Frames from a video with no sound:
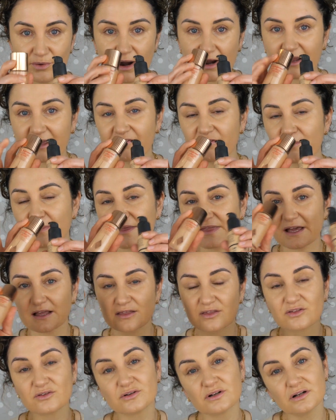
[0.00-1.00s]
are giving me that
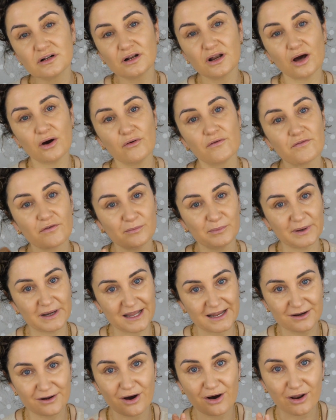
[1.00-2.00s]
subtle glow from
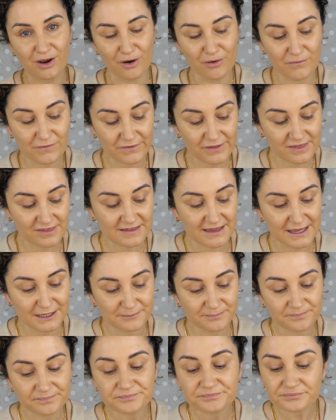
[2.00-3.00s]
within all over the
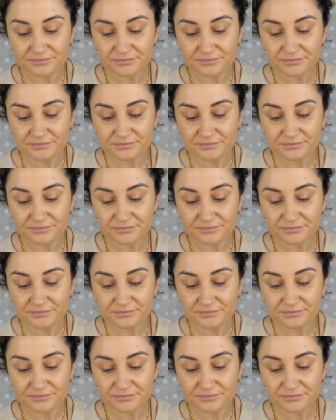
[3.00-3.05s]
skin,